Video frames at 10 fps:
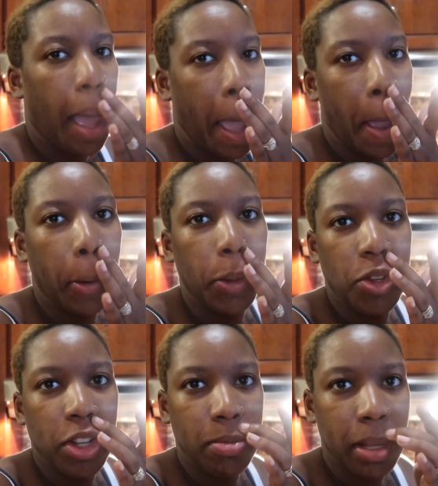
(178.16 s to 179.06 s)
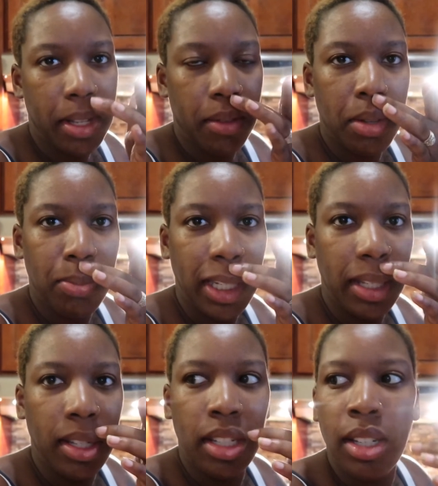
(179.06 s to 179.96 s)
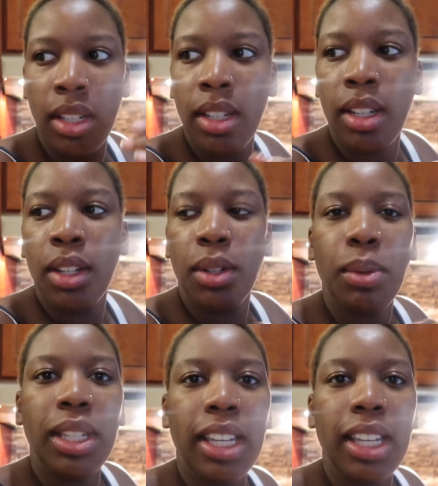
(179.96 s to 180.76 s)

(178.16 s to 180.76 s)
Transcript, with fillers: I don't trust myself to be with